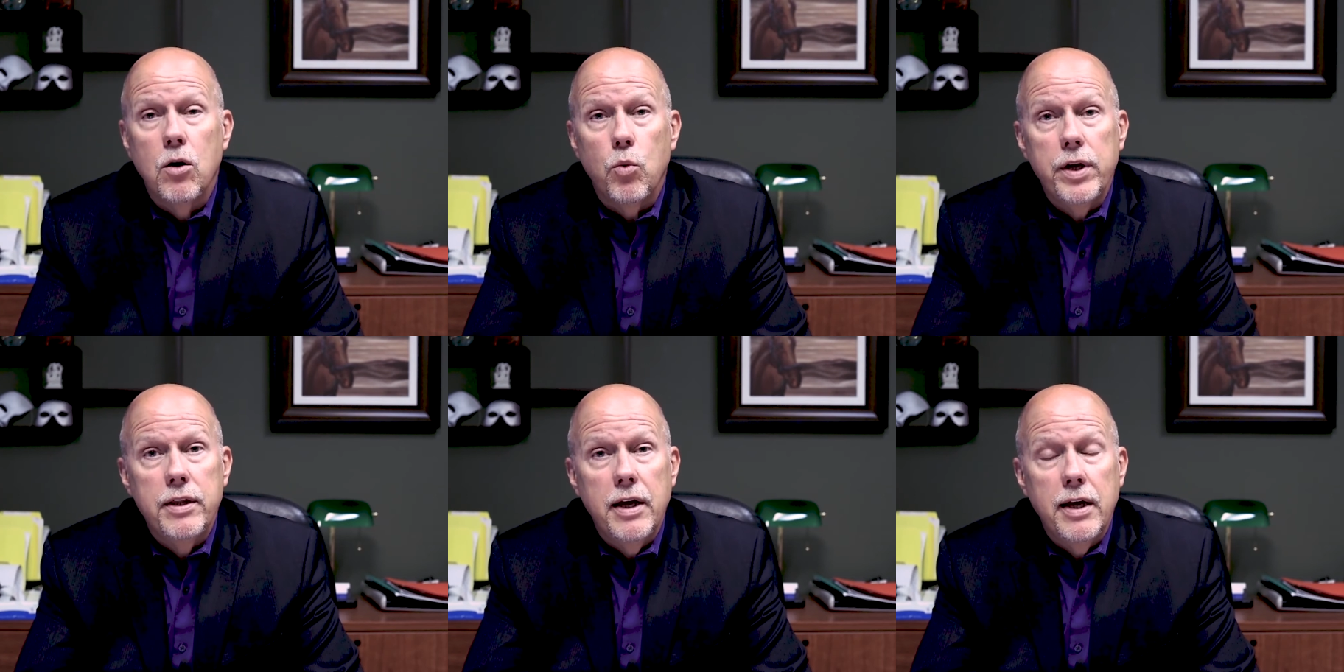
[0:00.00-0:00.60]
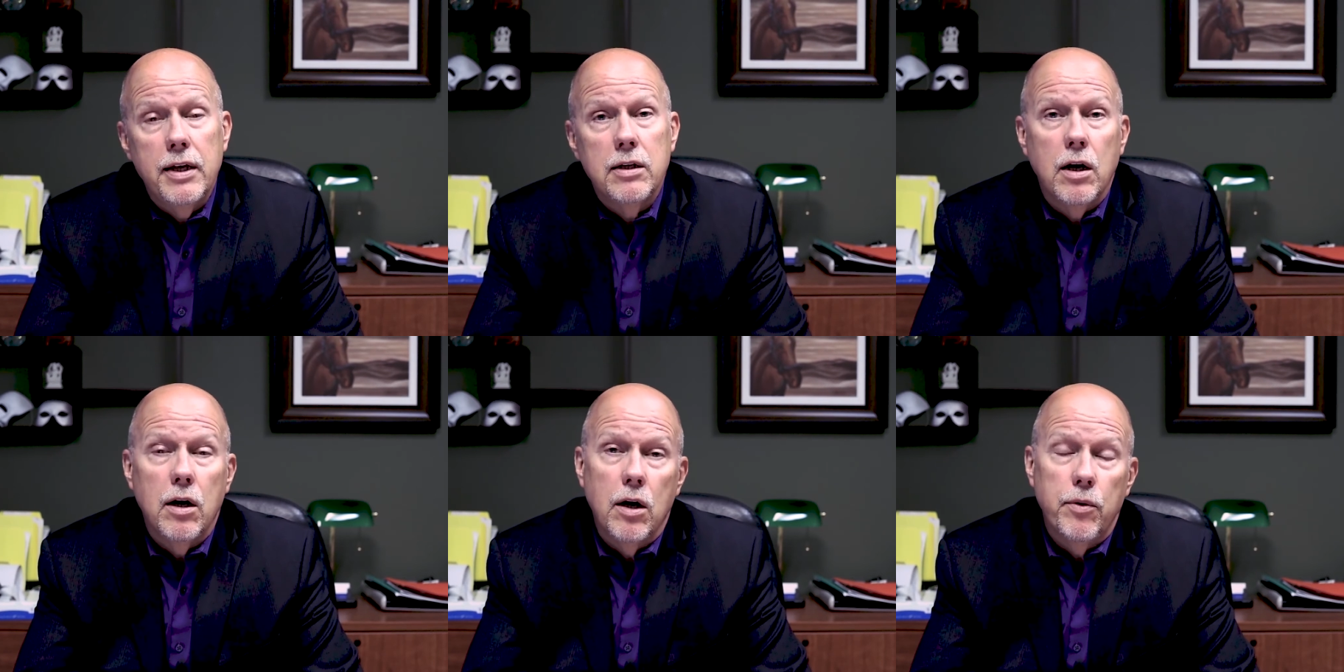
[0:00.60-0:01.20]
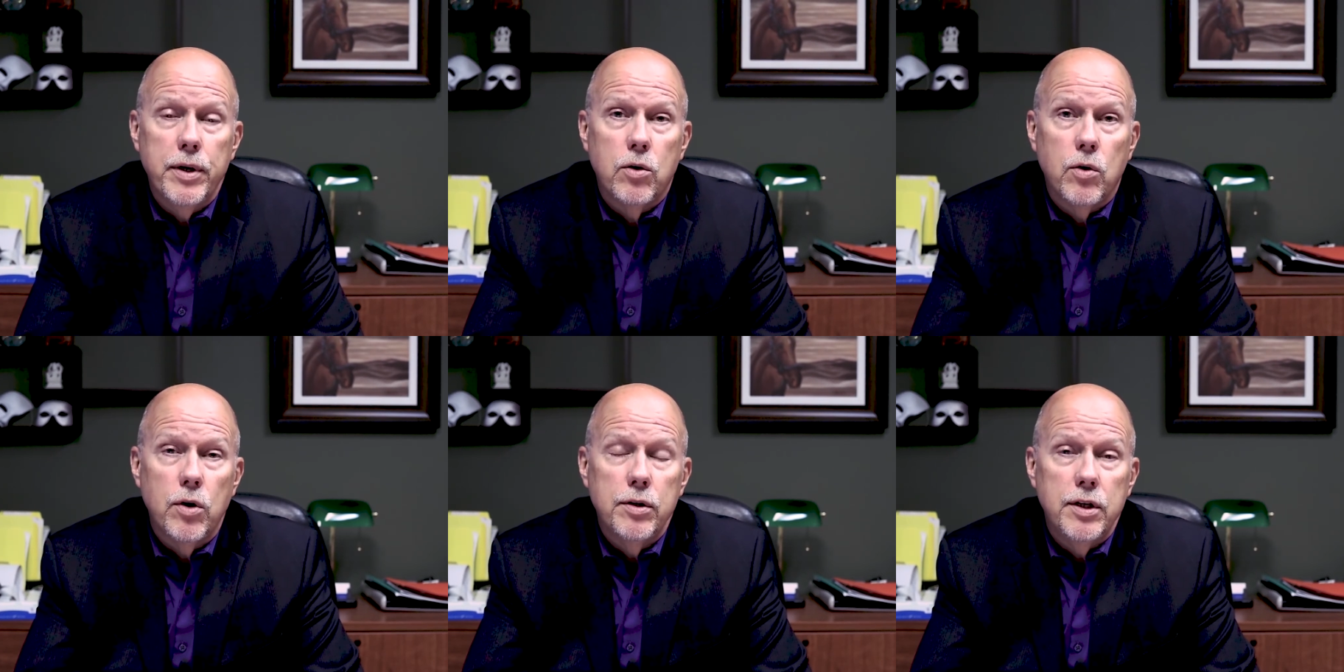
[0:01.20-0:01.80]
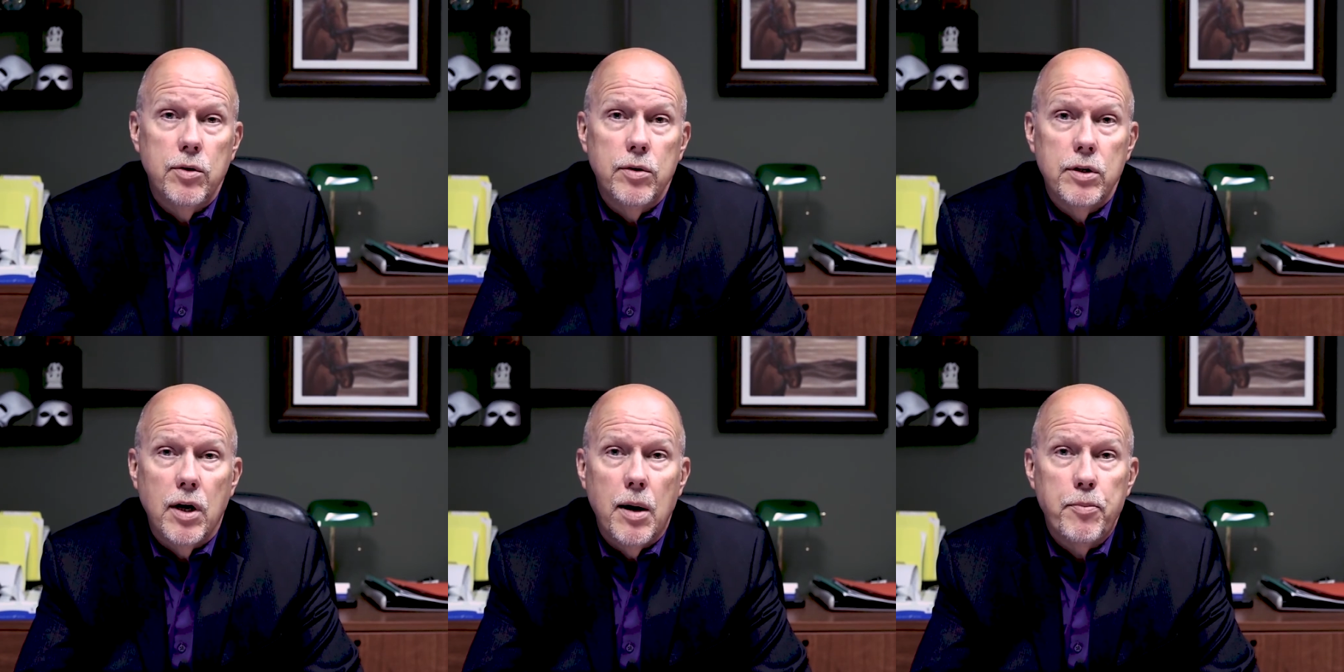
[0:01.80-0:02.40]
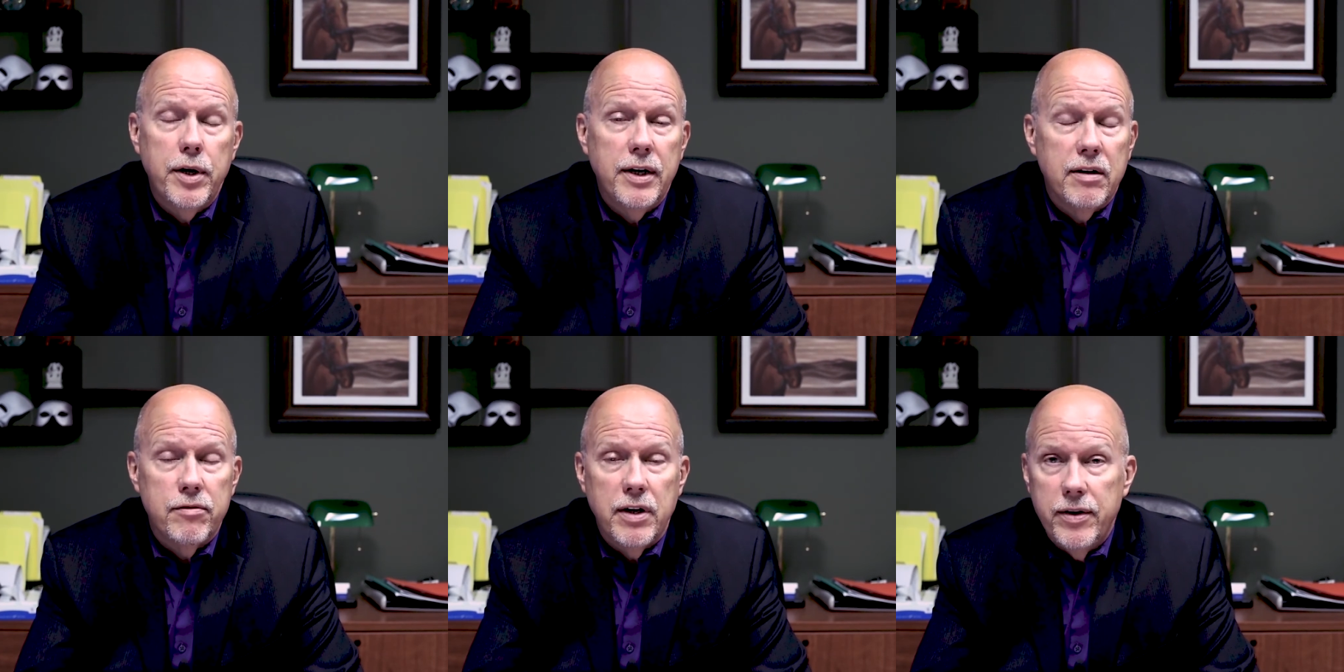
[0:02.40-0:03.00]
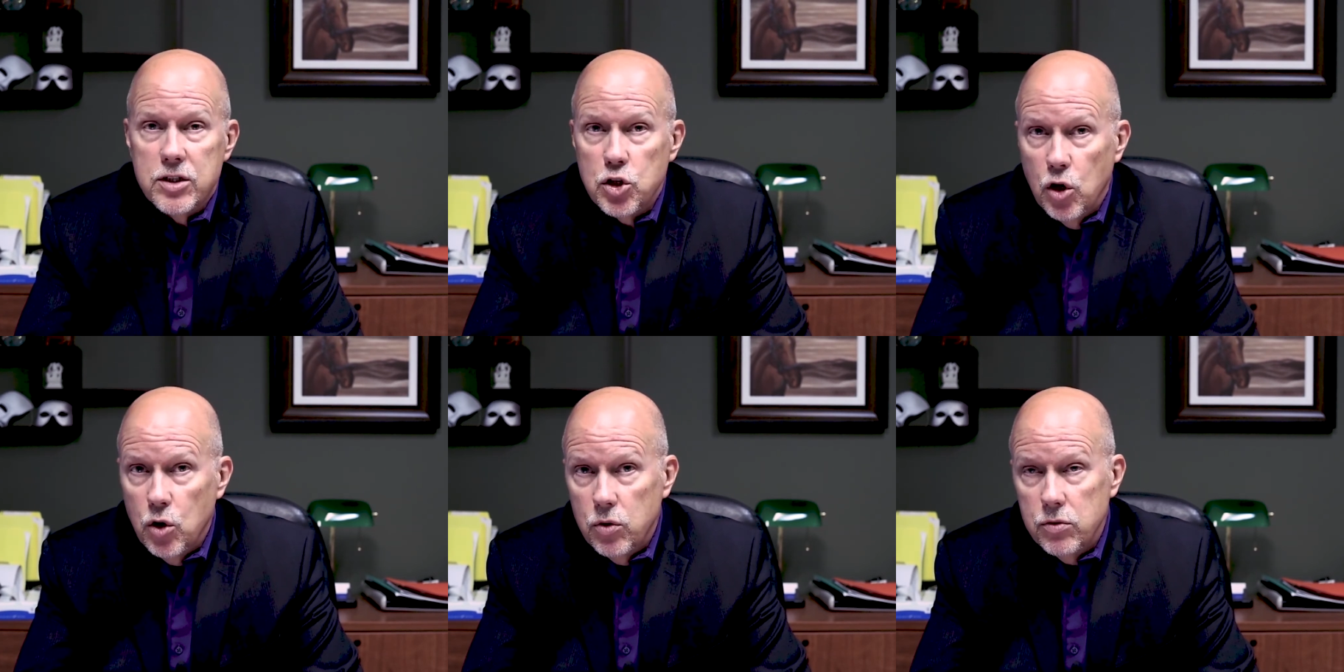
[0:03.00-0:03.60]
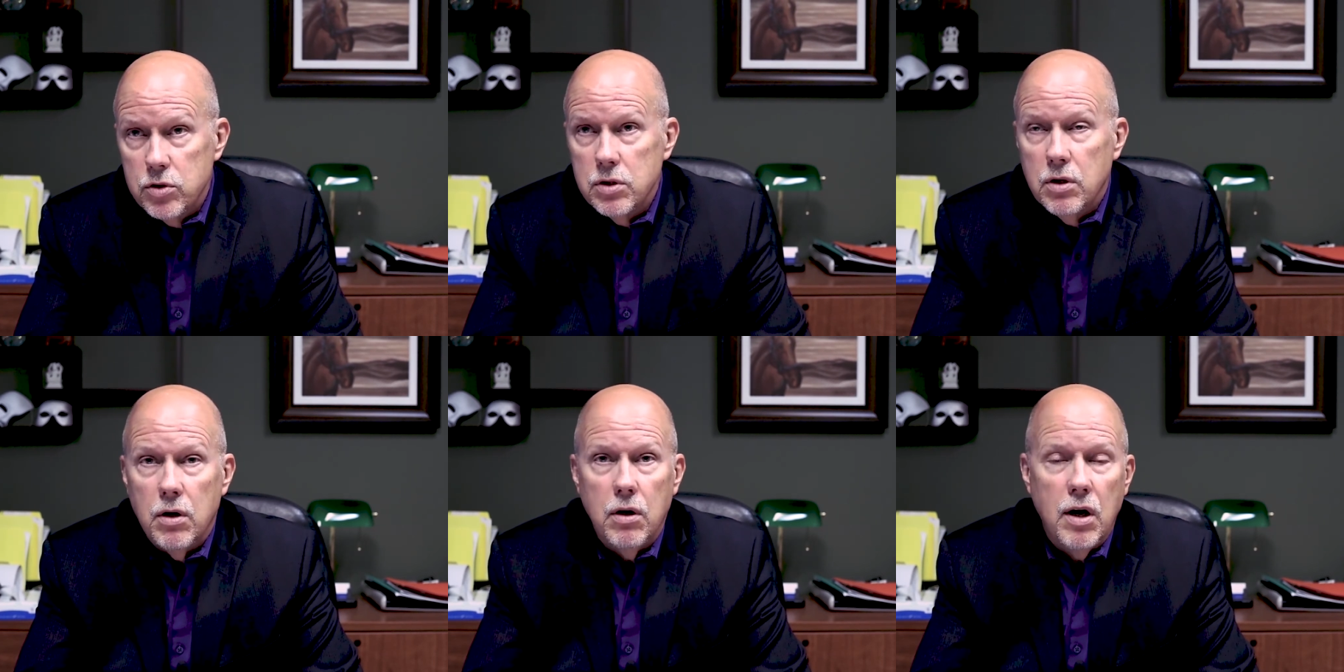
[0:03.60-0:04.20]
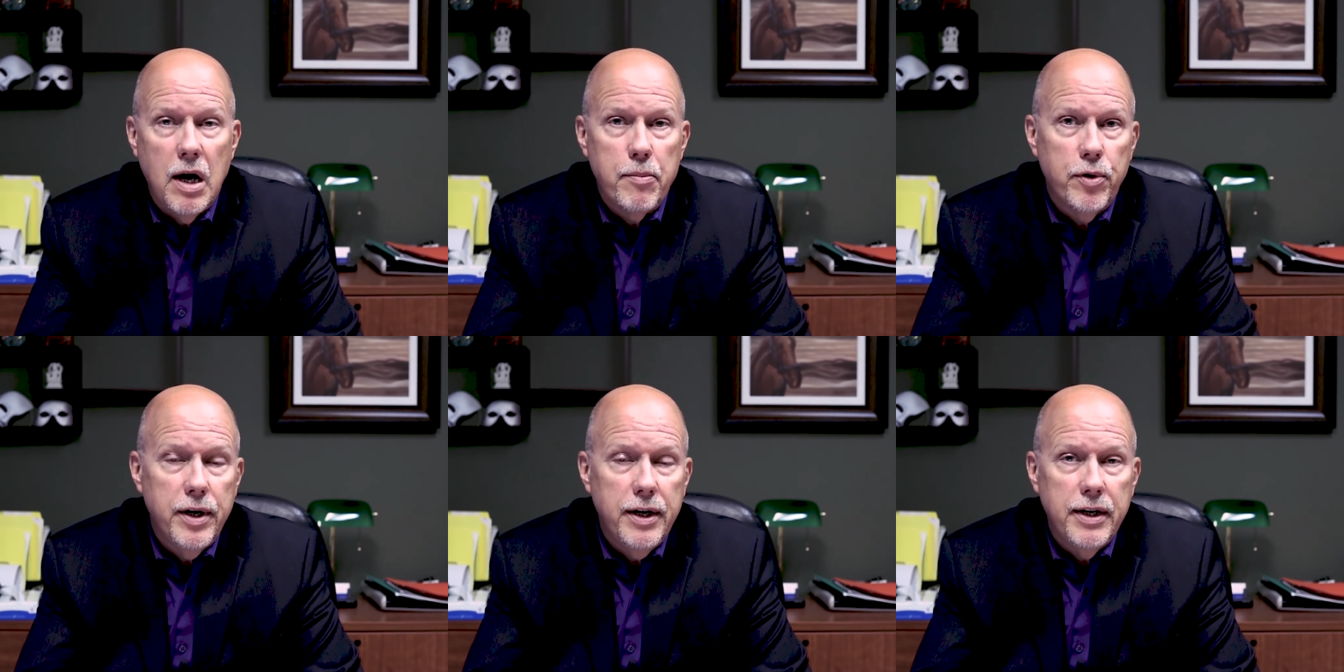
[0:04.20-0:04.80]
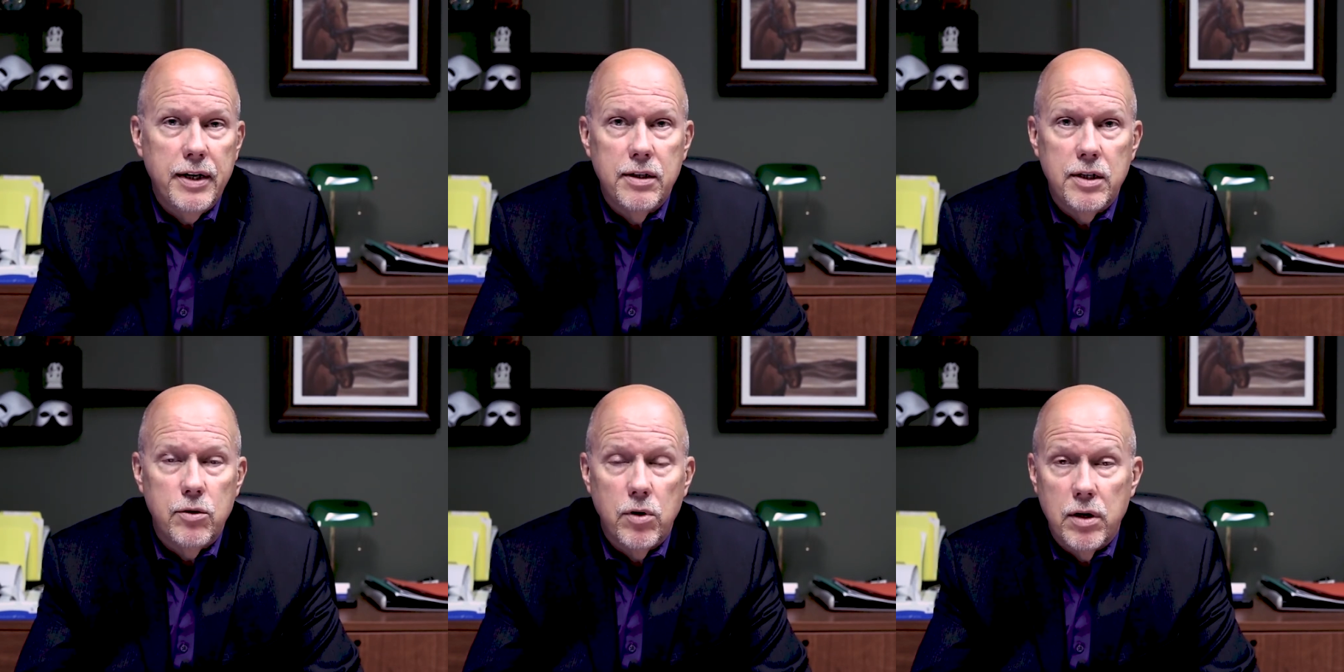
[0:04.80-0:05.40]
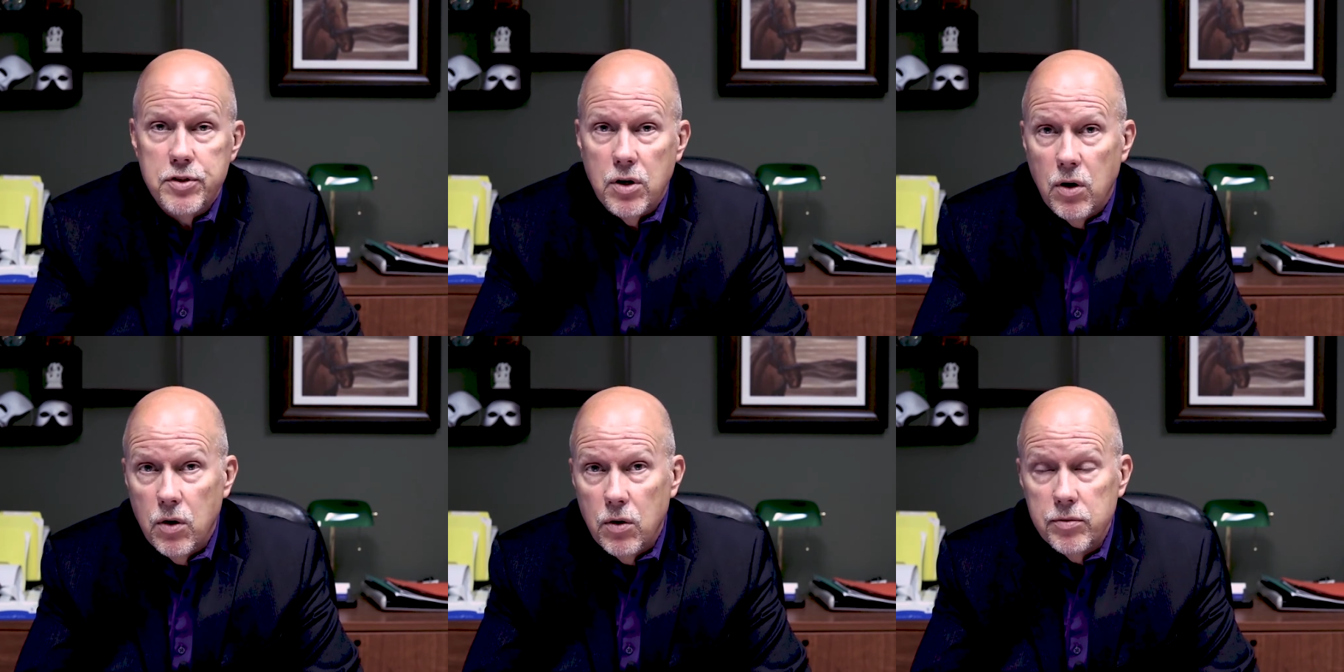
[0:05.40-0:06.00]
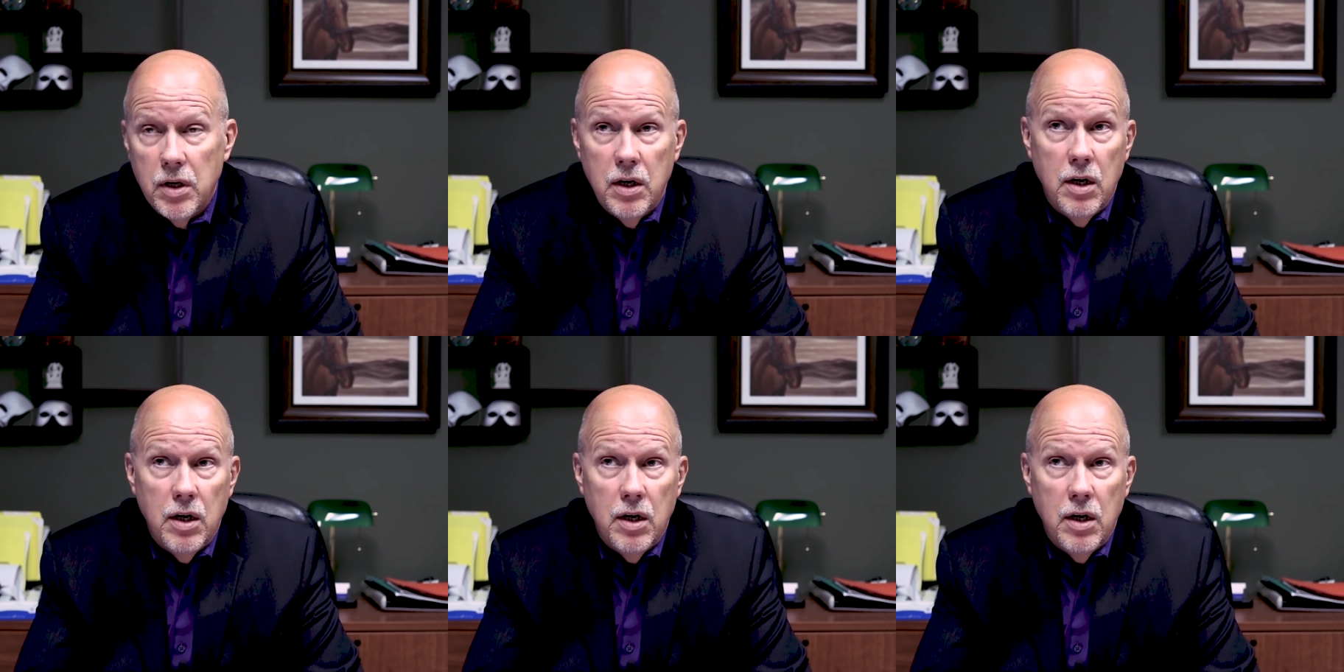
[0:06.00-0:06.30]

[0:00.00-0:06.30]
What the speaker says: We then record the unit operating at various loads, operating in the rough zone,